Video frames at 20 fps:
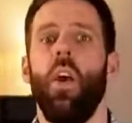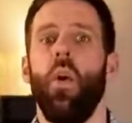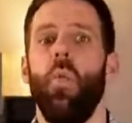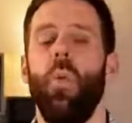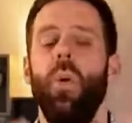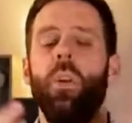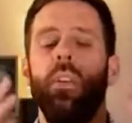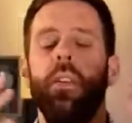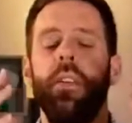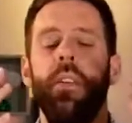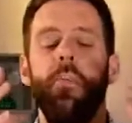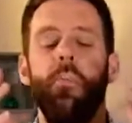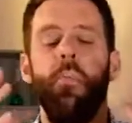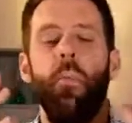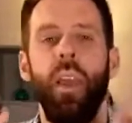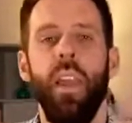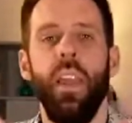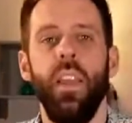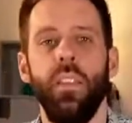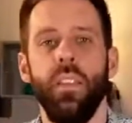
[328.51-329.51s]
What an
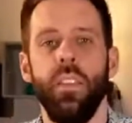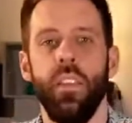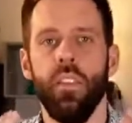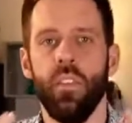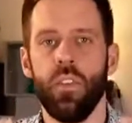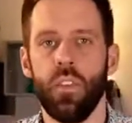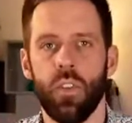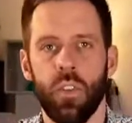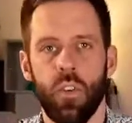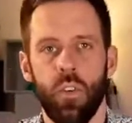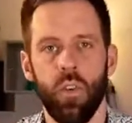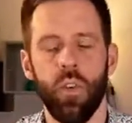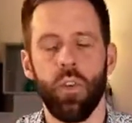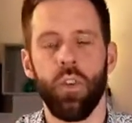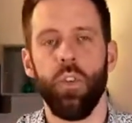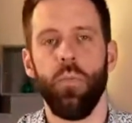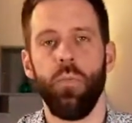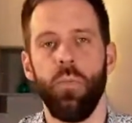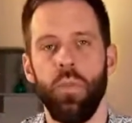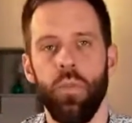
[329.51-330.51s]
amazing
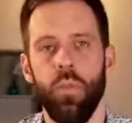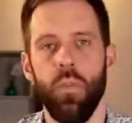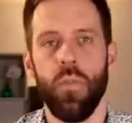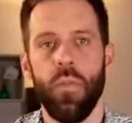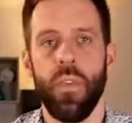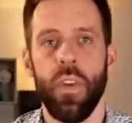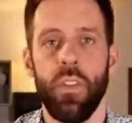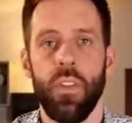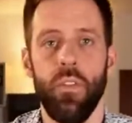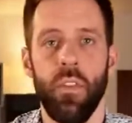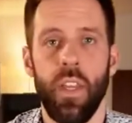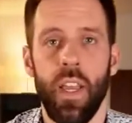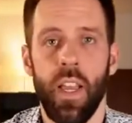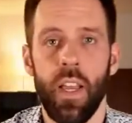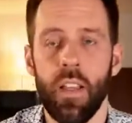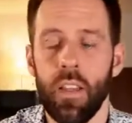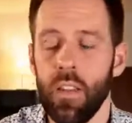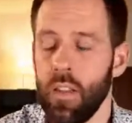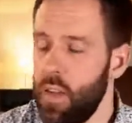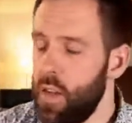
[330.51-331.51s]
social proof that you
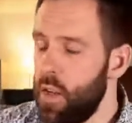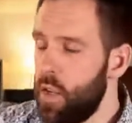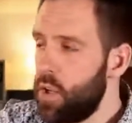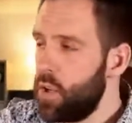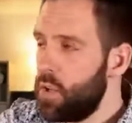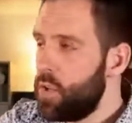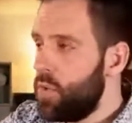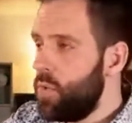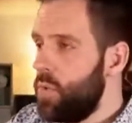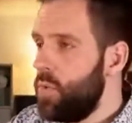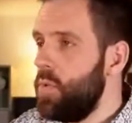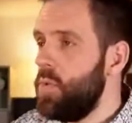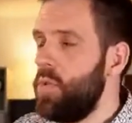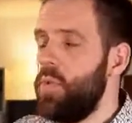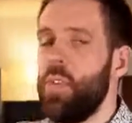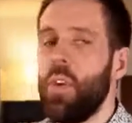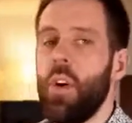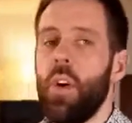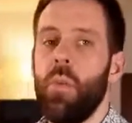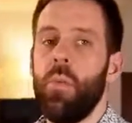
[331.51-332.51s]
get to
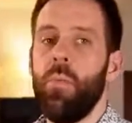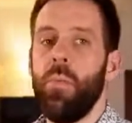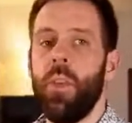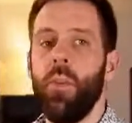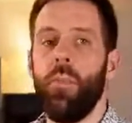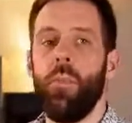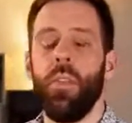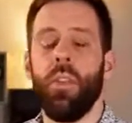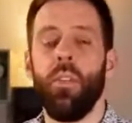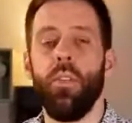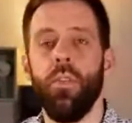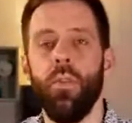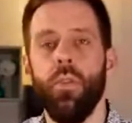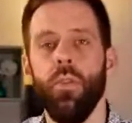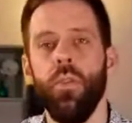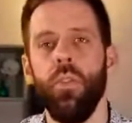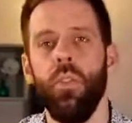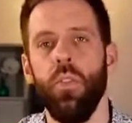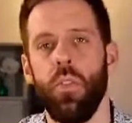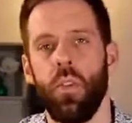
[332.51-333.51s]
draw people to
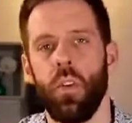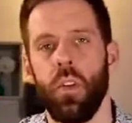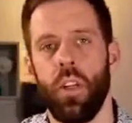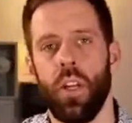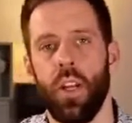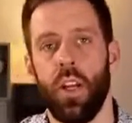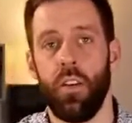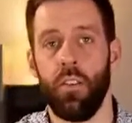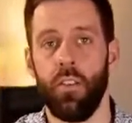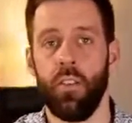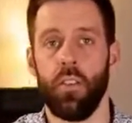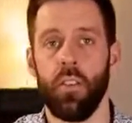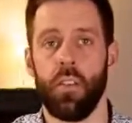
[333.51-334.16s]
your account.